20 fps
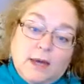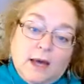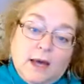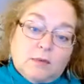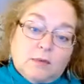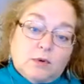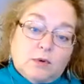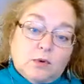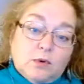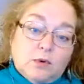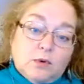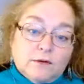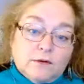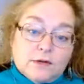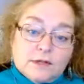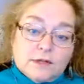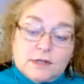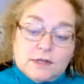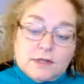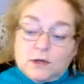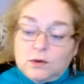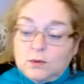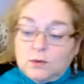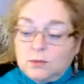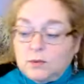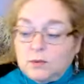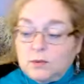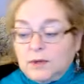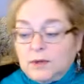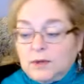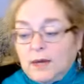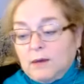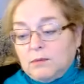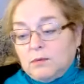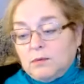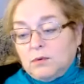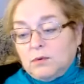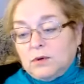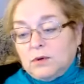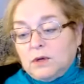Capricorn. First, that new moon in
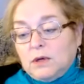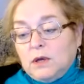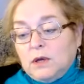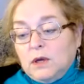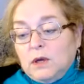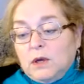Capricorn